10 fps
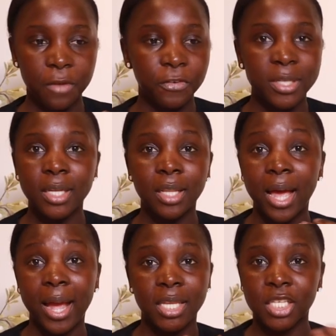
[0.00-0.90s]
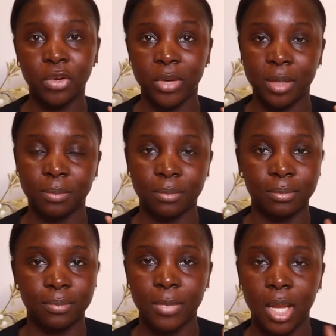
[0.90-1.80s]
vanilla ice cream.
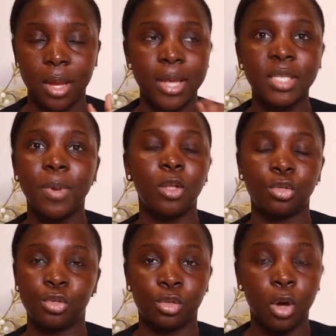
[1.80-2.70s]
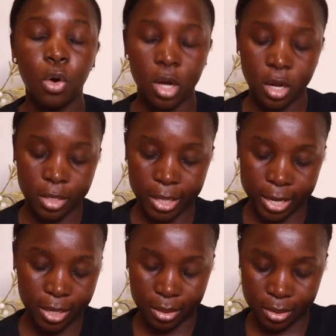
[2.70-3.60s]
It smells so good.
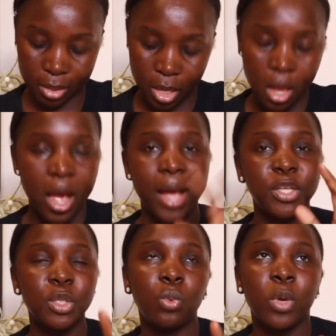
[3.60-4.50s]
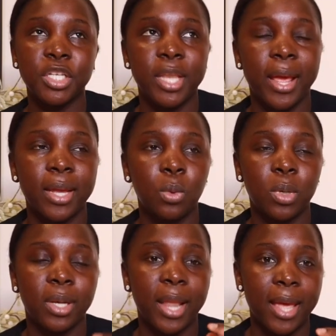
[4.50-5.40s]
Like, I just wish that it
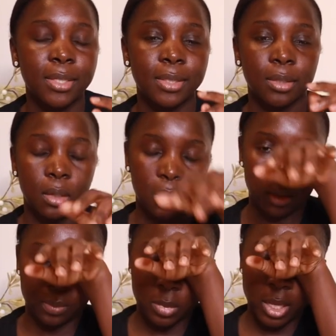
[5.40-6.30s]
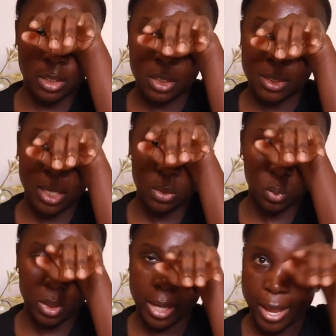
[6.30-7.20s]
would last, um, like the
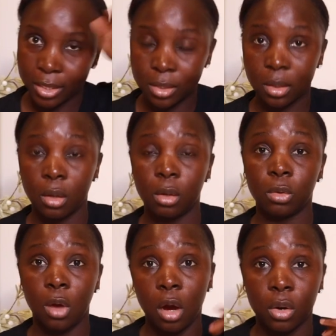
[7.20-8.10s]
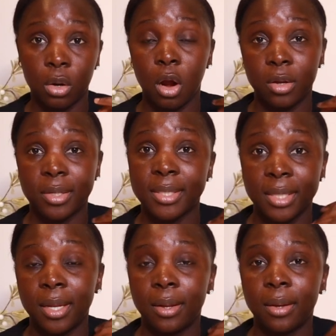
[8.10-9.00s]
scent would last longer on the
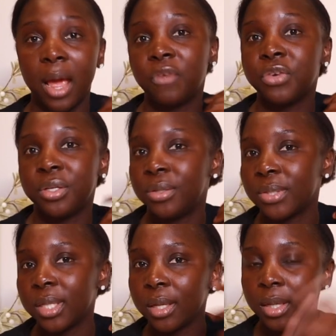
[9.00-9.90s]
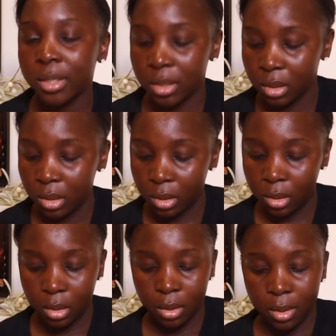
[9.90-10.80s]
skin after using it.
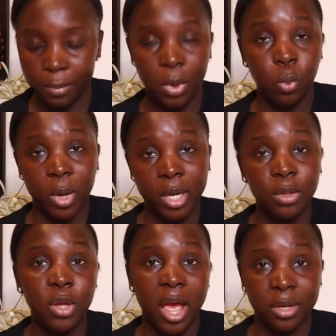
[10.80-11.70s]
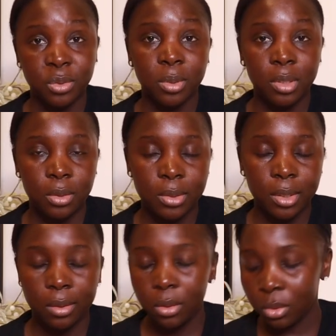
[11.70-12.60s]
But when you actually use
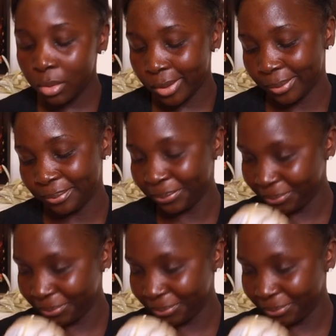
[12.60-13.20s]
it, oh,